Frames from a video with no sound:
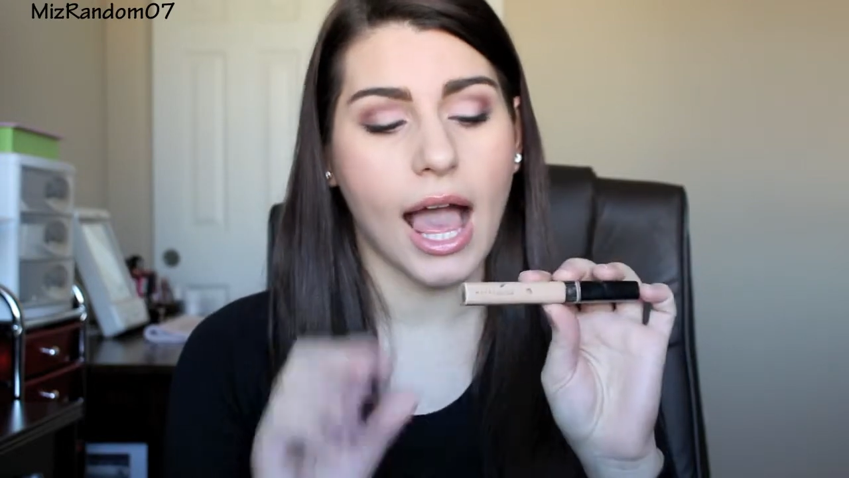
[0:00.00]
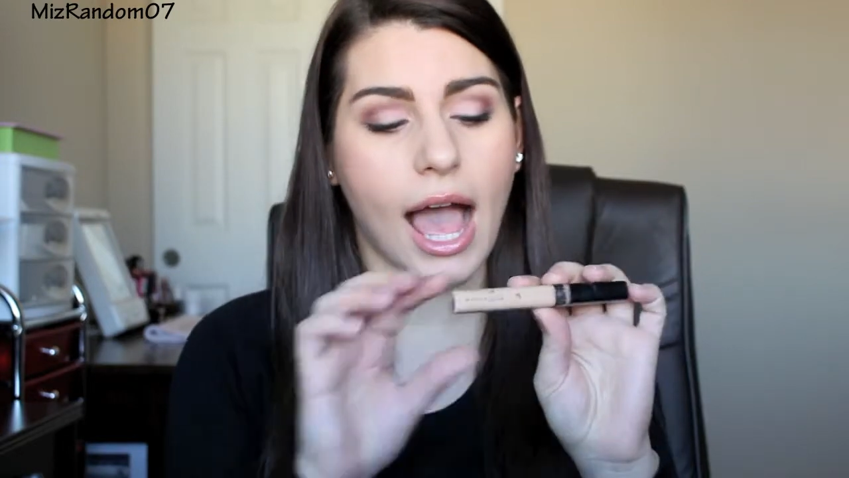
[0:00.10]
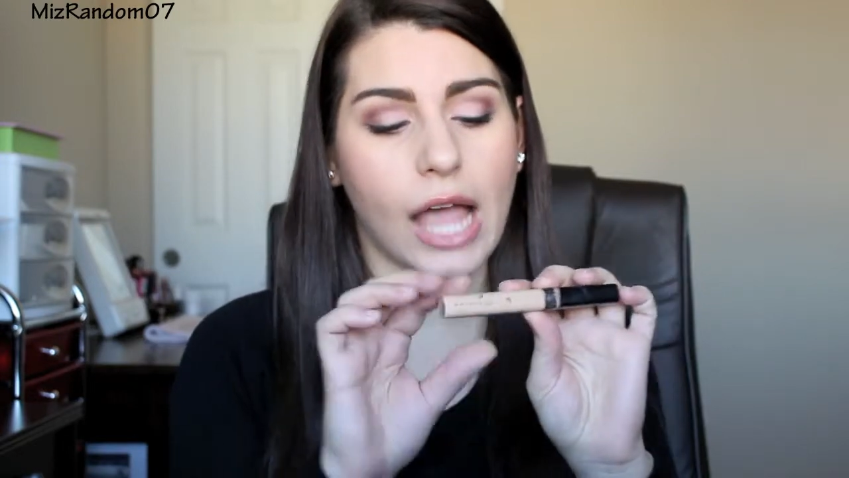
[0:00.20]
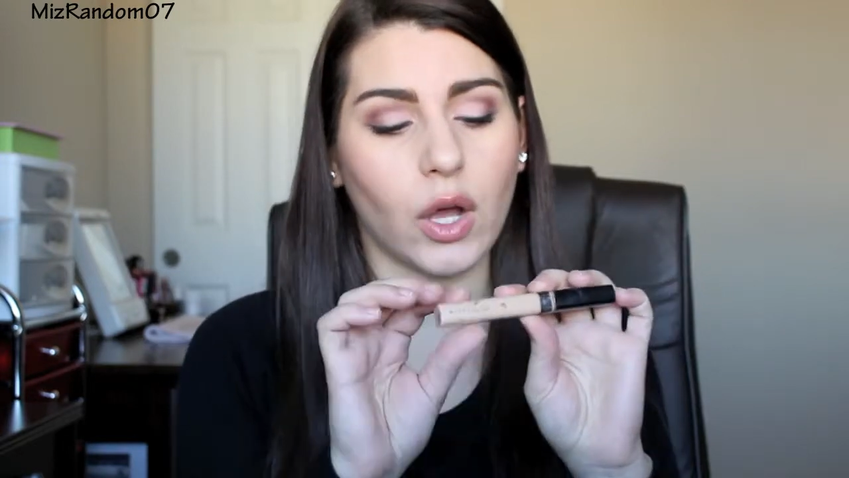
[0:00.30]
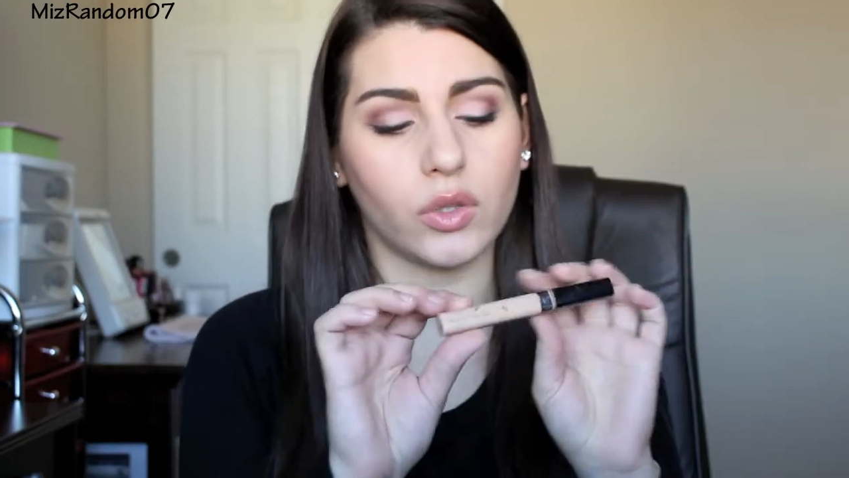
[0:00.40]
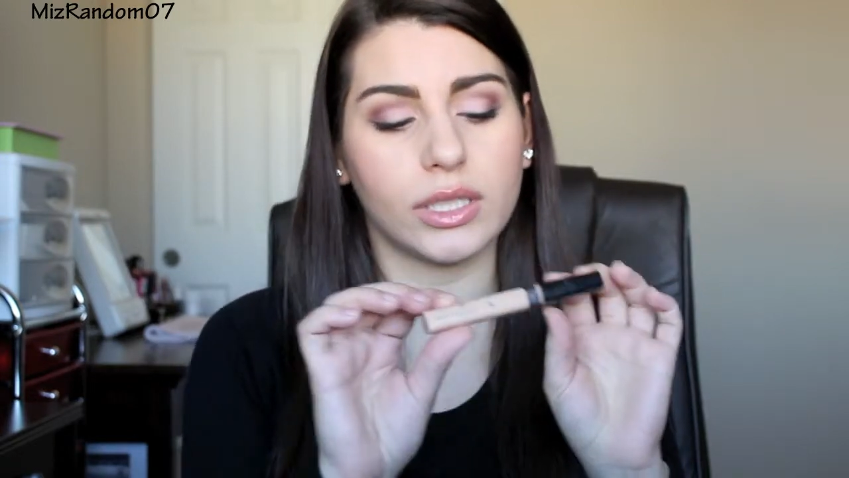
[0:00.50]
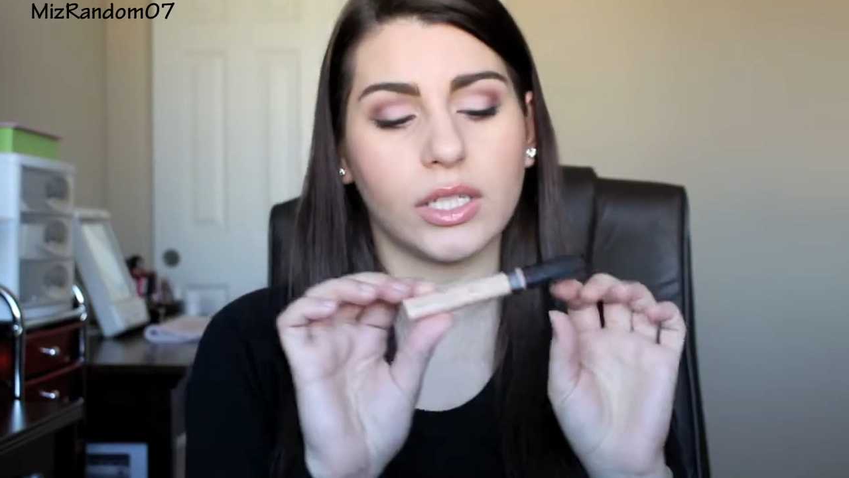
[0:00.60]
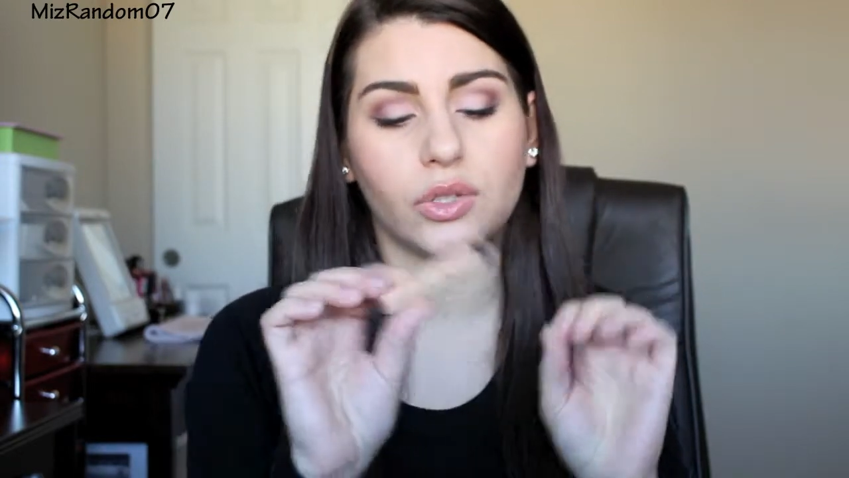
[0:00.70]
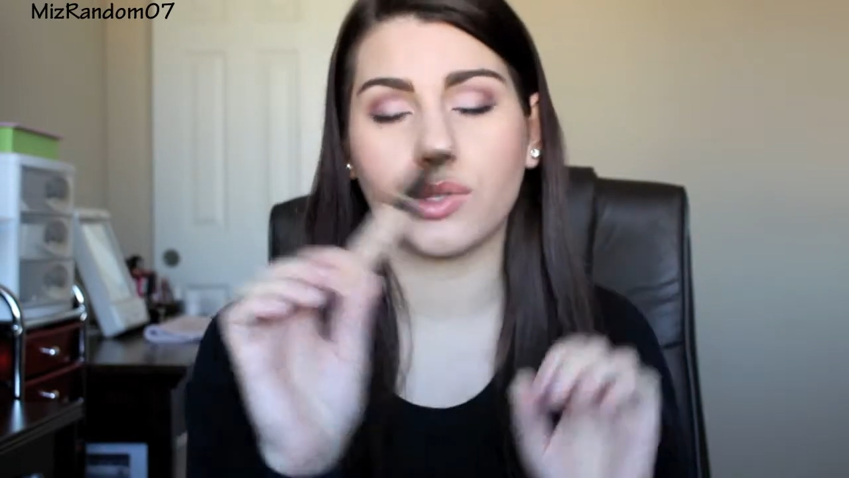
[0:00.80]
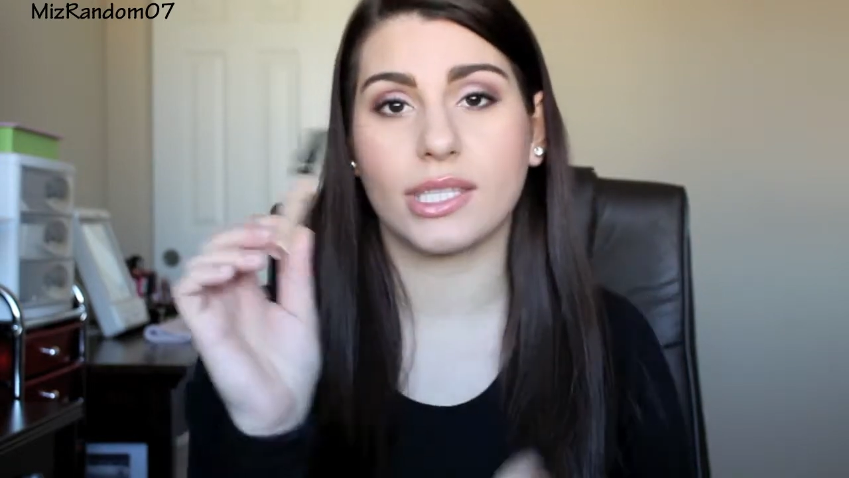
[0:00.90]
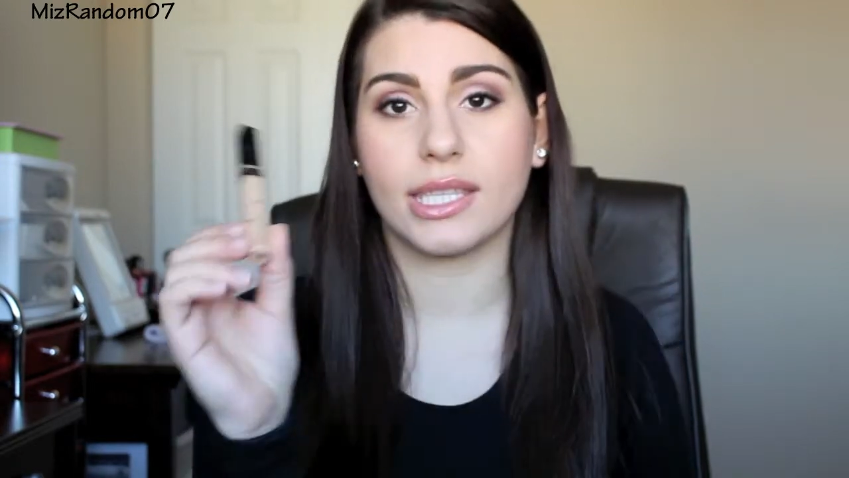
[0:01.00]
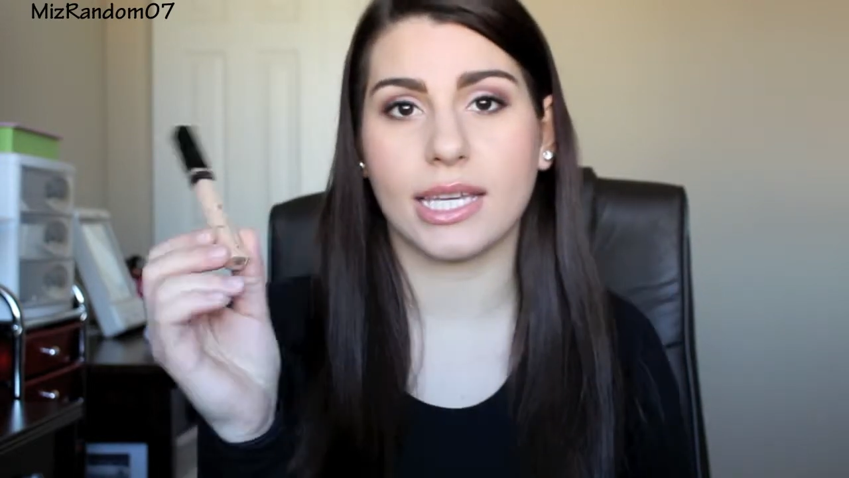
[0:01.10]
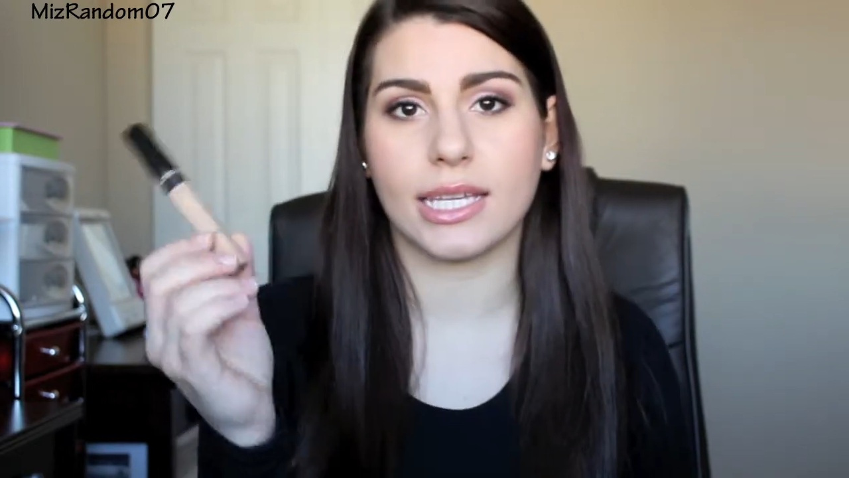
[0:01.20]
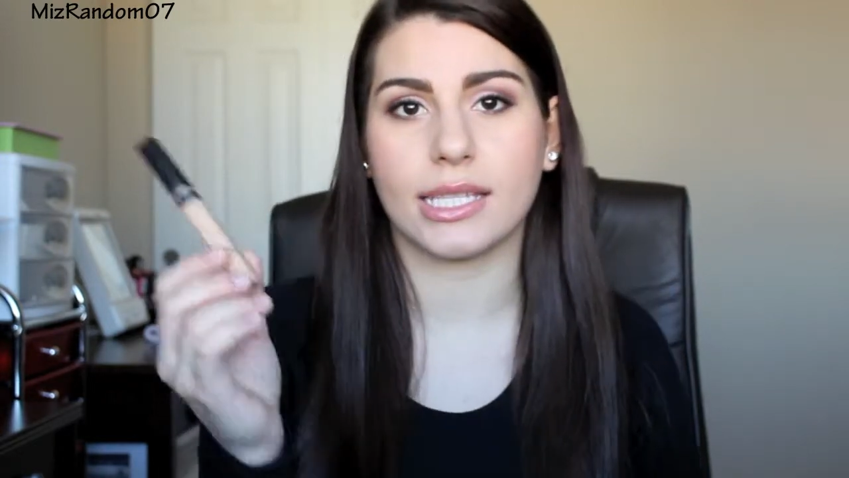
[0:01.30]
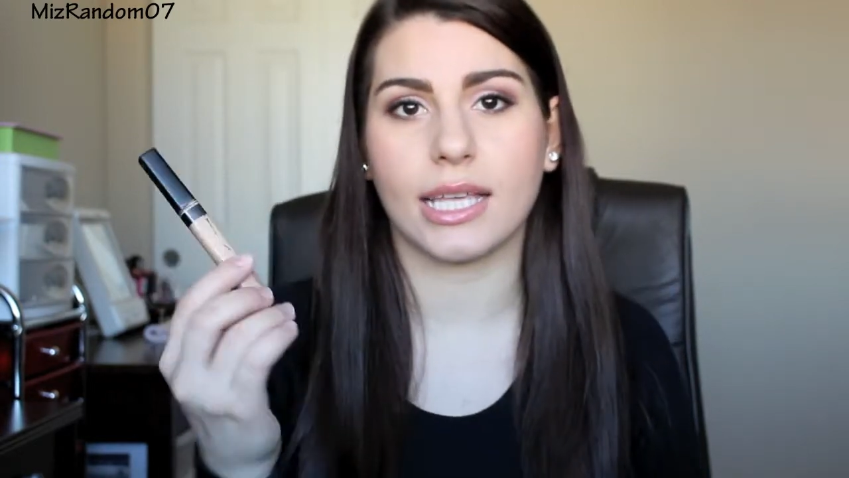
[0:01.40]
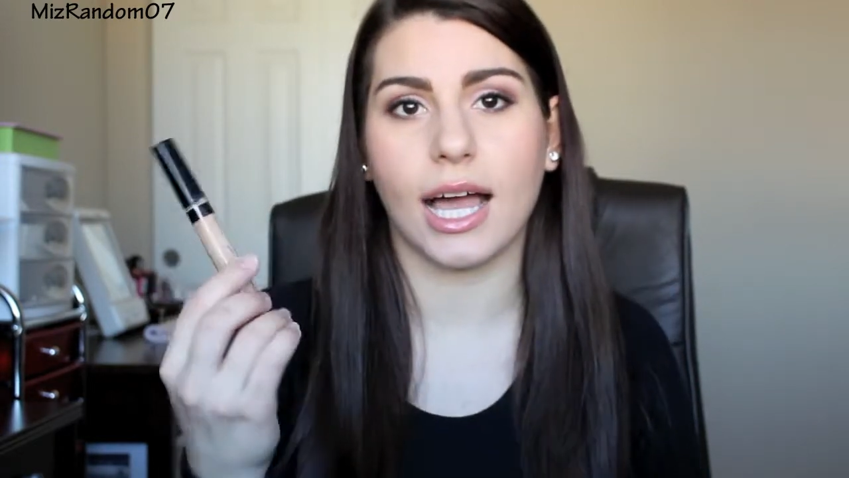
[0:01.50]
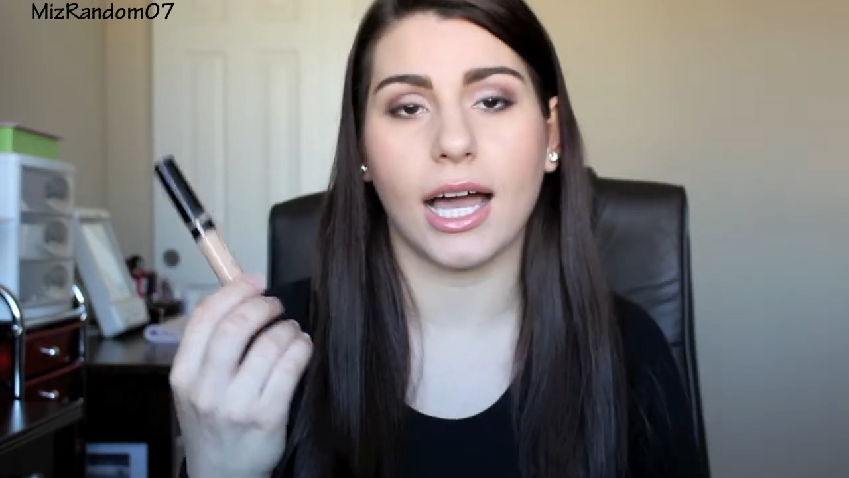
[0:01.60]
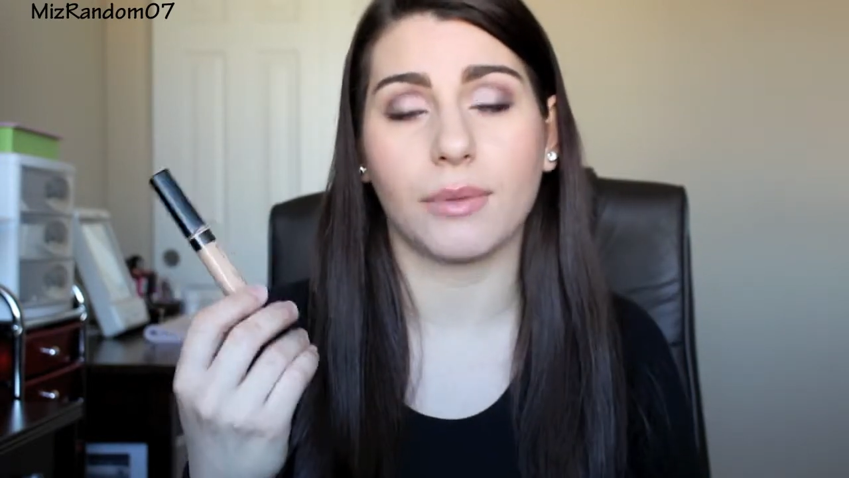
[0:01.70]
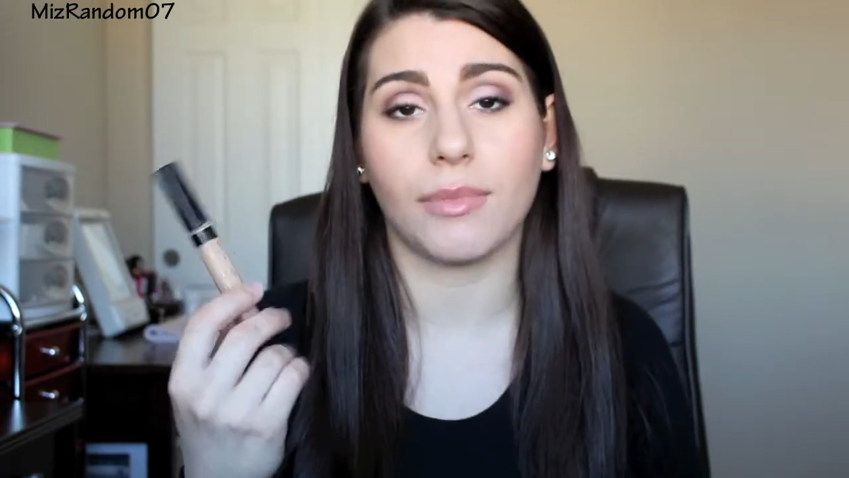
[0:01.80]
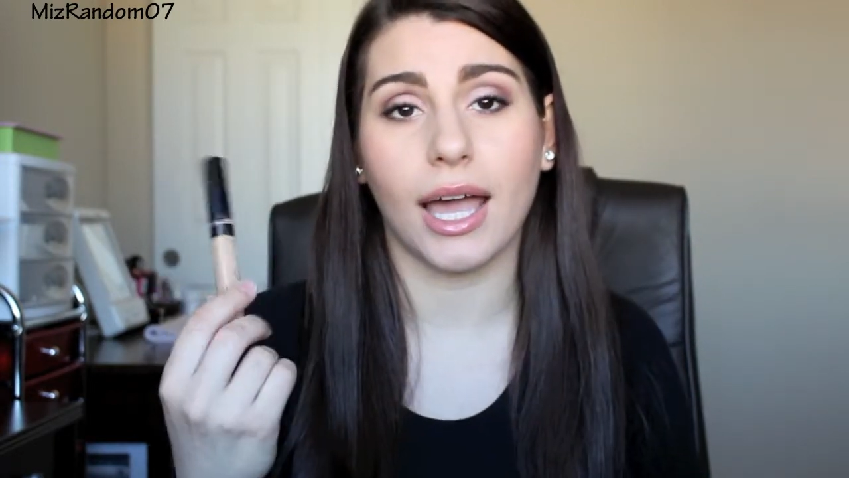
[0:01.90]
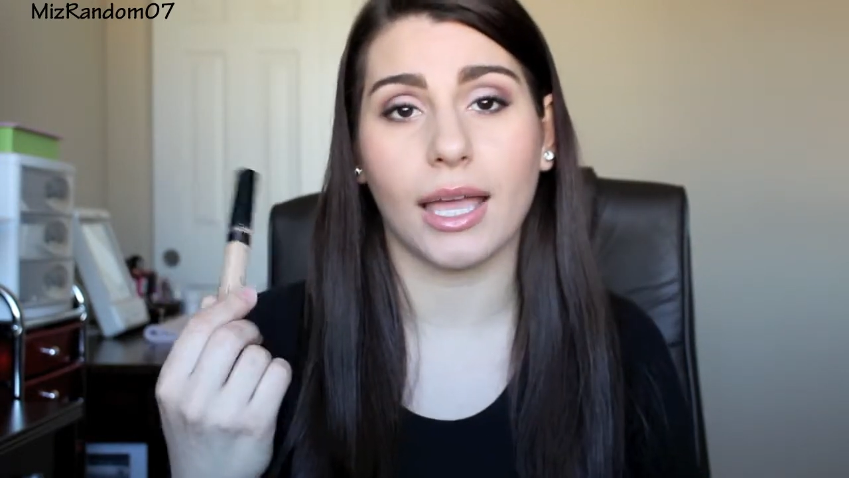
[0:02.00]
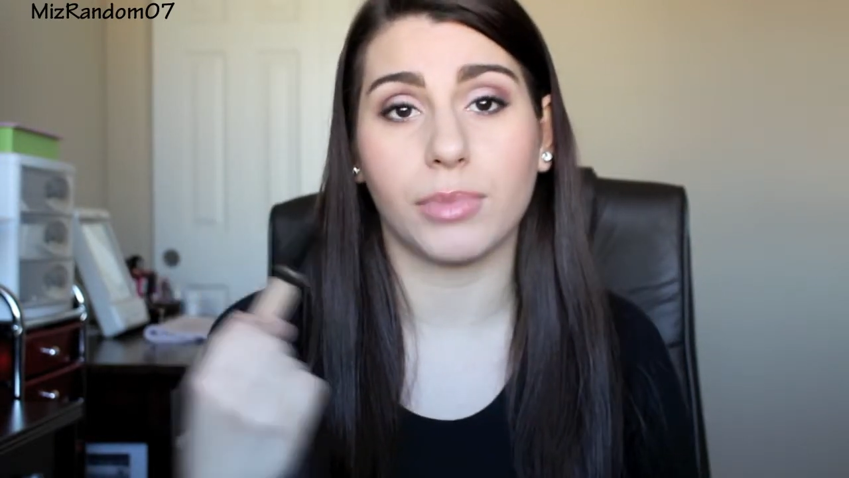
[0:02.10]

I only use this on my